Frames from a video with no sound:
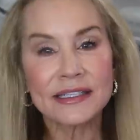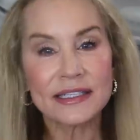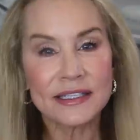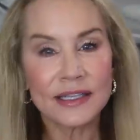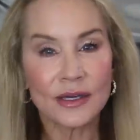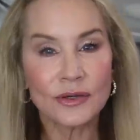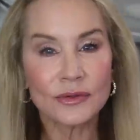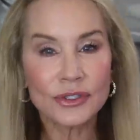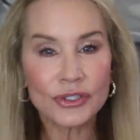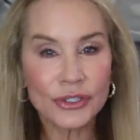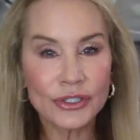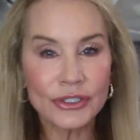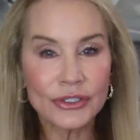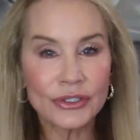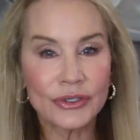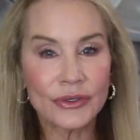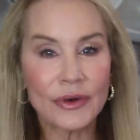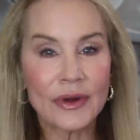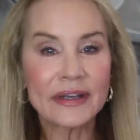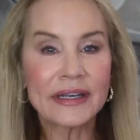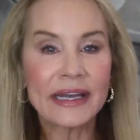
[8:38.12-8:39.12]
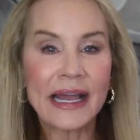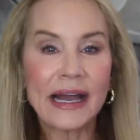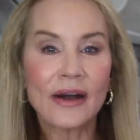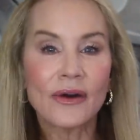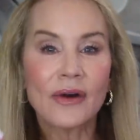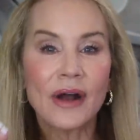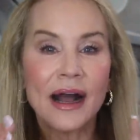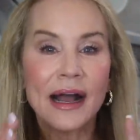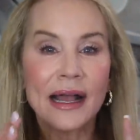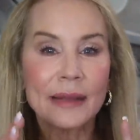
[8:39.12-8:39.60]
is so true. Now,
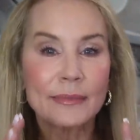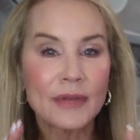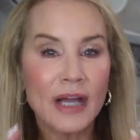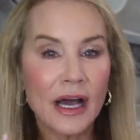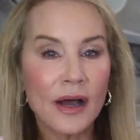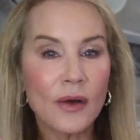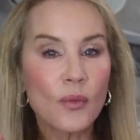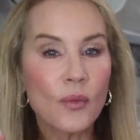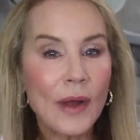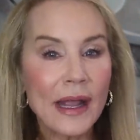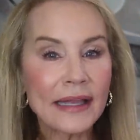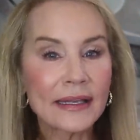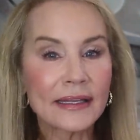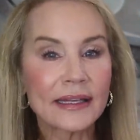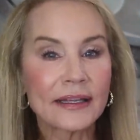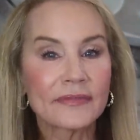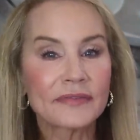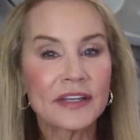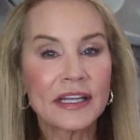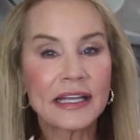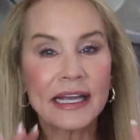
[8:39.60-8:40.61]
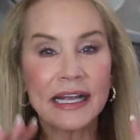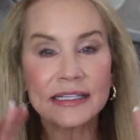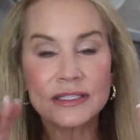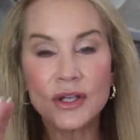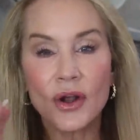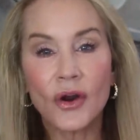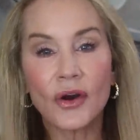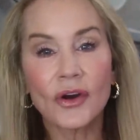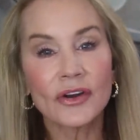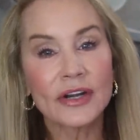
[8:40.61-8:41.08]
I am not weightlifting as
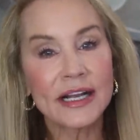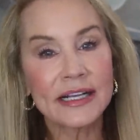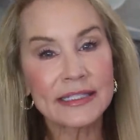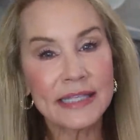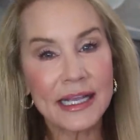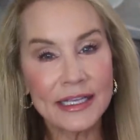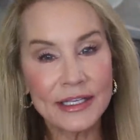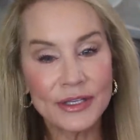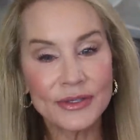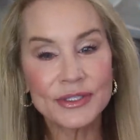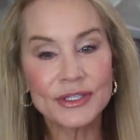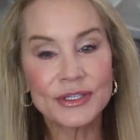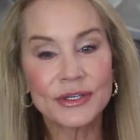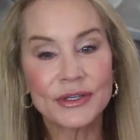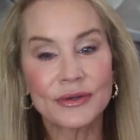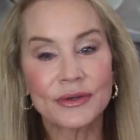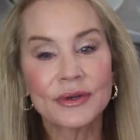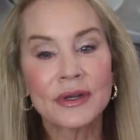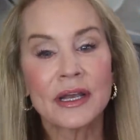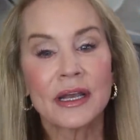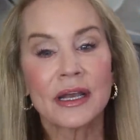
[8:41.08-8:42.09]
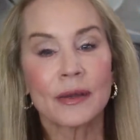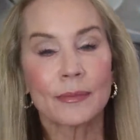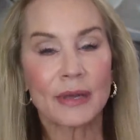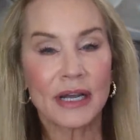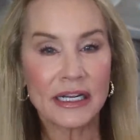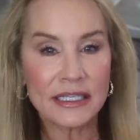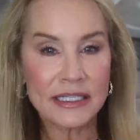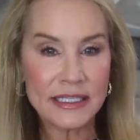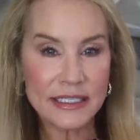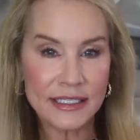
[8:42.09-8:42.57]
hard as I used to, but I
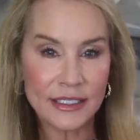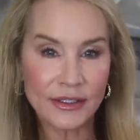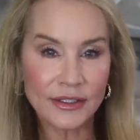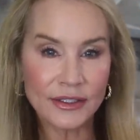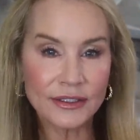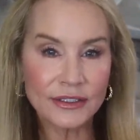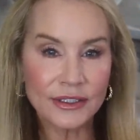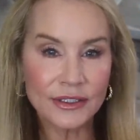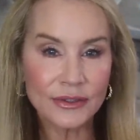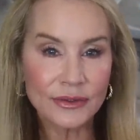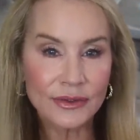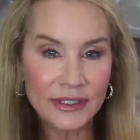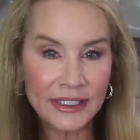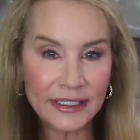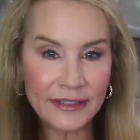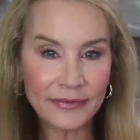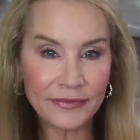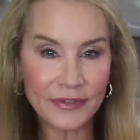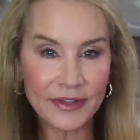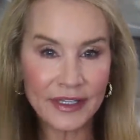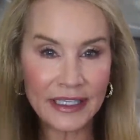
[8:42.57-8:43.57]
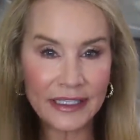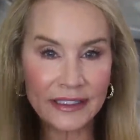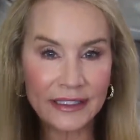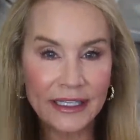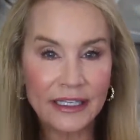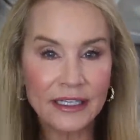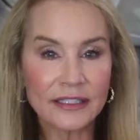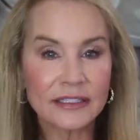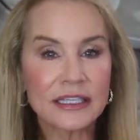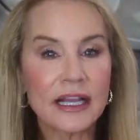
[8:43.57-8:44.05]
still do lift the
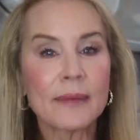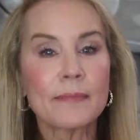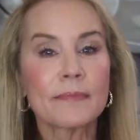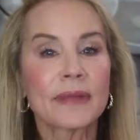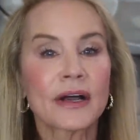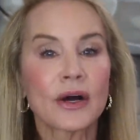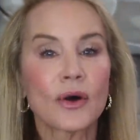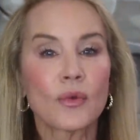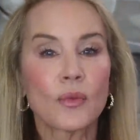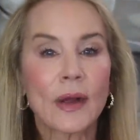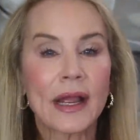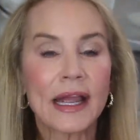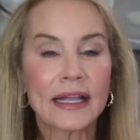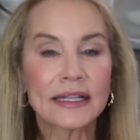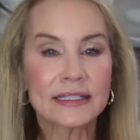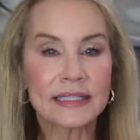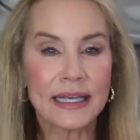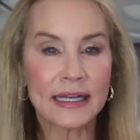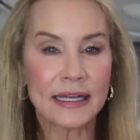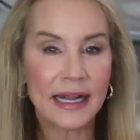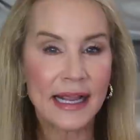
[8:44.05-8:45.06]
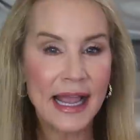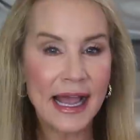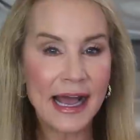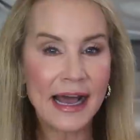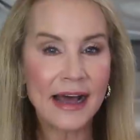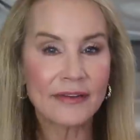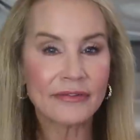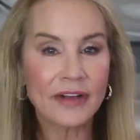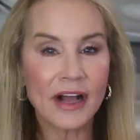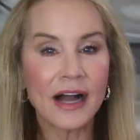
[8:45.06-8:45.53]
little dumbbell weights, and I
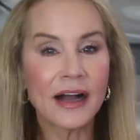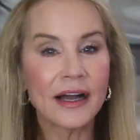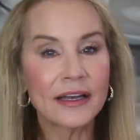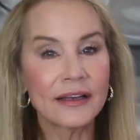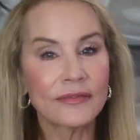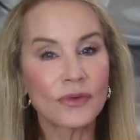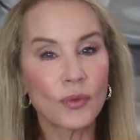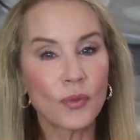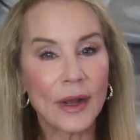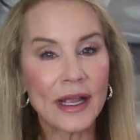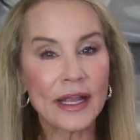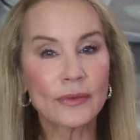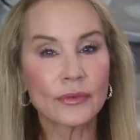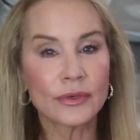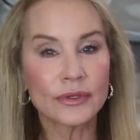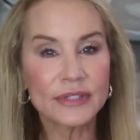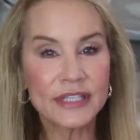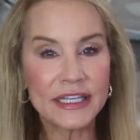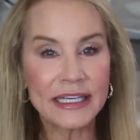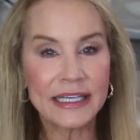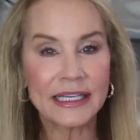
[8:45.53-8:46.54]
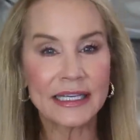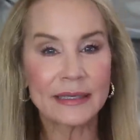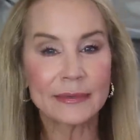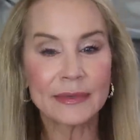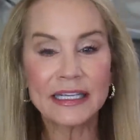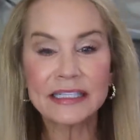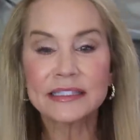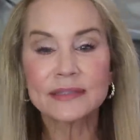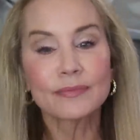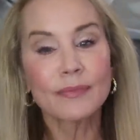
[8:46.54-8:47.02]
have kind of a weight routine.
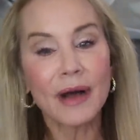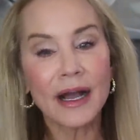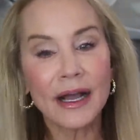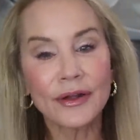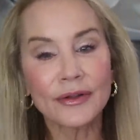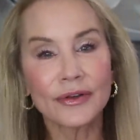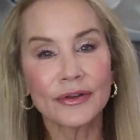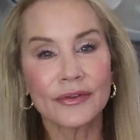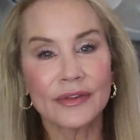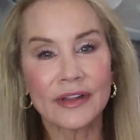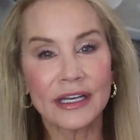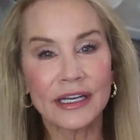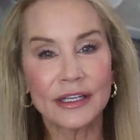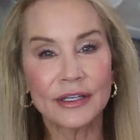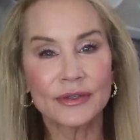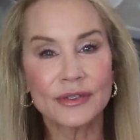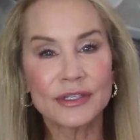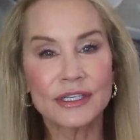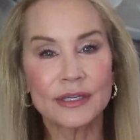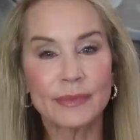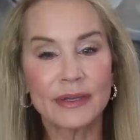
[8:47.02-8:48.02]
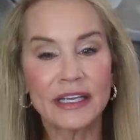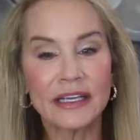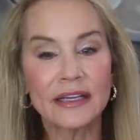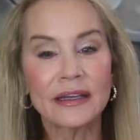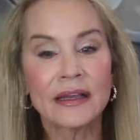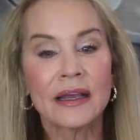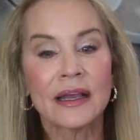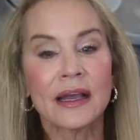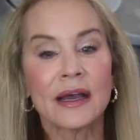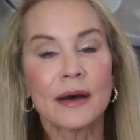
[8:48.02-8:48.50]
It's milder than it used to be,
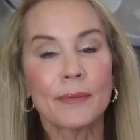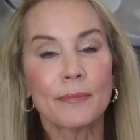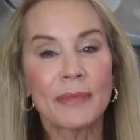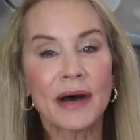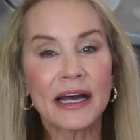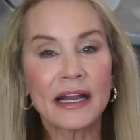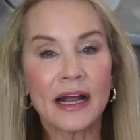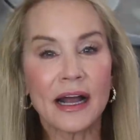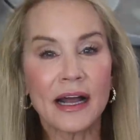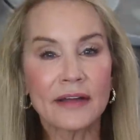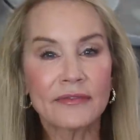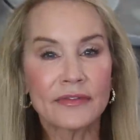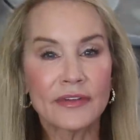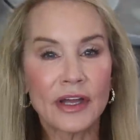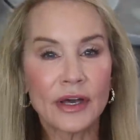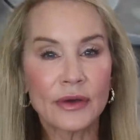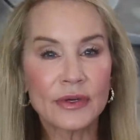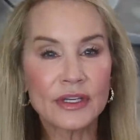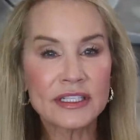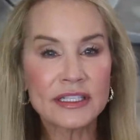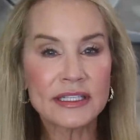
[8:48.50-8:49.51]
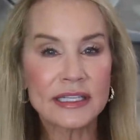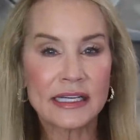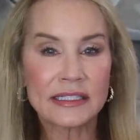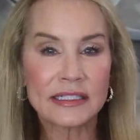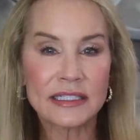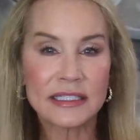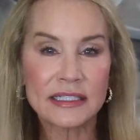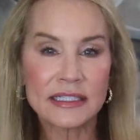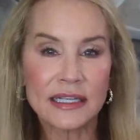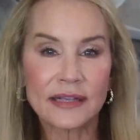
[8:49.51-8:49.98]
but I've noticed
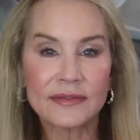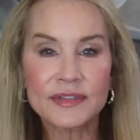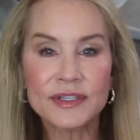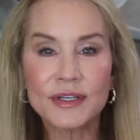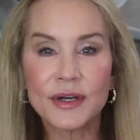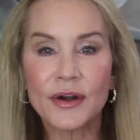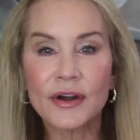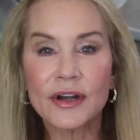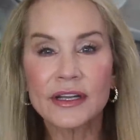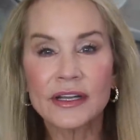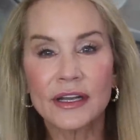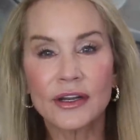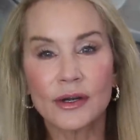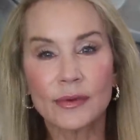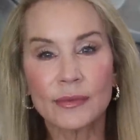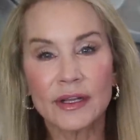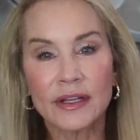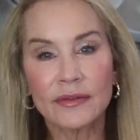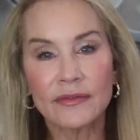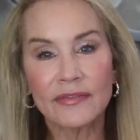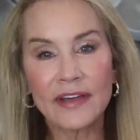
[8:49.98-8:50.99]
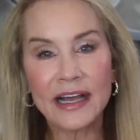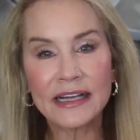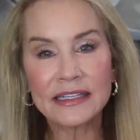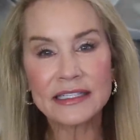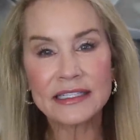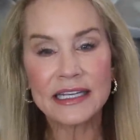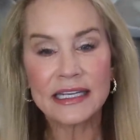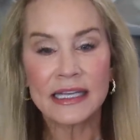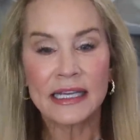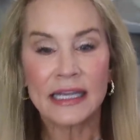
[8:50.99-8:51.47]
that since I've started intermittent
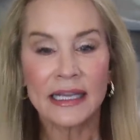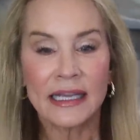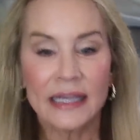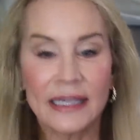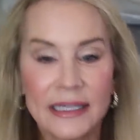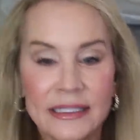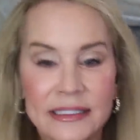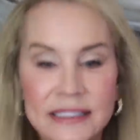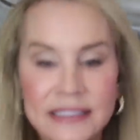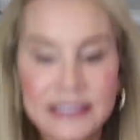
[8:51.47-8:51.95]
fasting, it